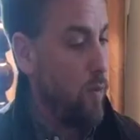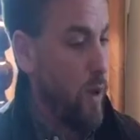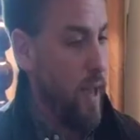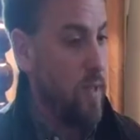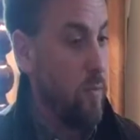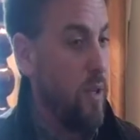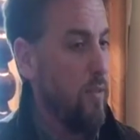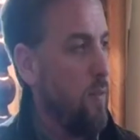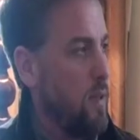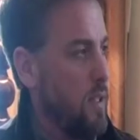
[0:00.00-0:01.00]
Everyone had to be
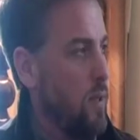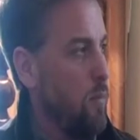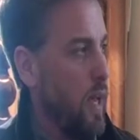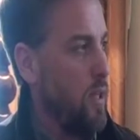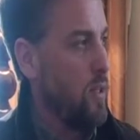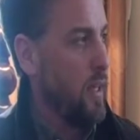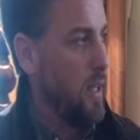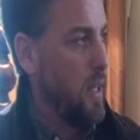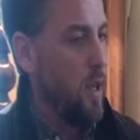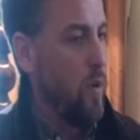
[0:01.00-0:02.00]
from the same page. Like,
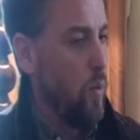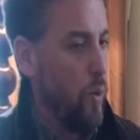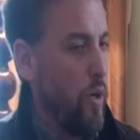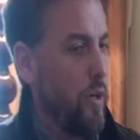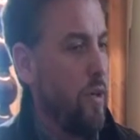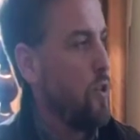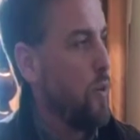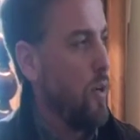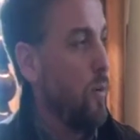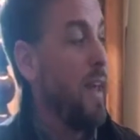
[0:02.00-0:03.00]
we're going to go to
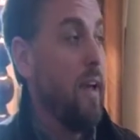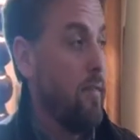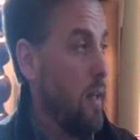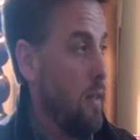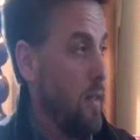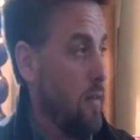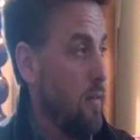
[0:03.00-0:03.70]
Jordan where they have nothing.